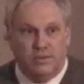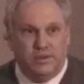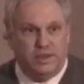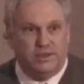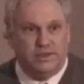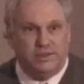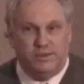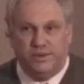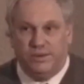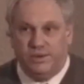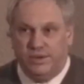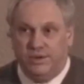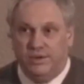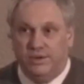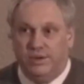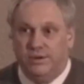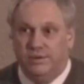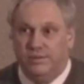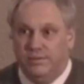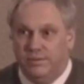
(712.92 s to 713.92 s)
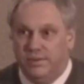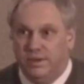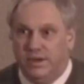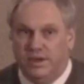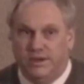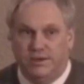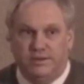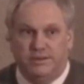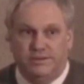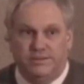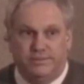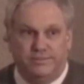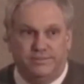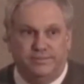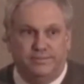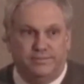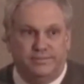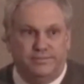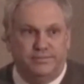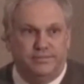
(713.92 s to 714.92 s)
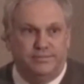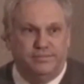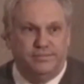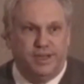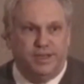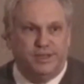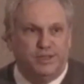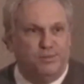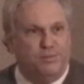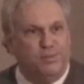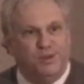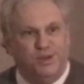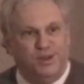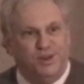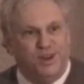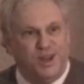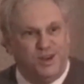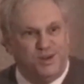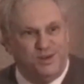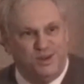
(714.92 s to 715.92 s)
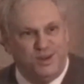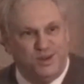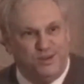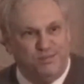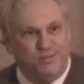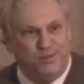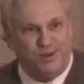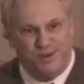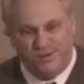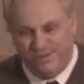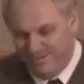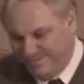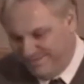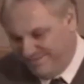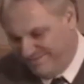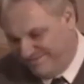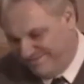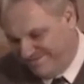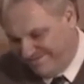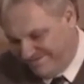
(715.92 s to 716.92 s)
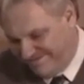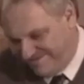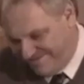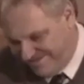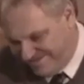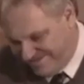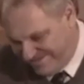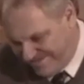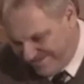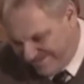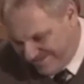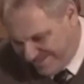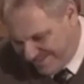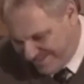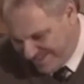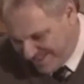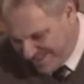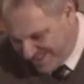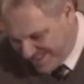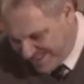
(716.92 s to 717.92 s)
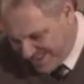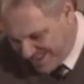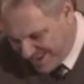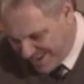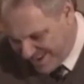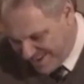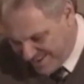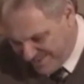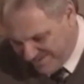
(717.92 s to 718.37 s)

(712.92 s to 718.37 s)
That's really good. Thanks. That's $1 million tip here. Okay.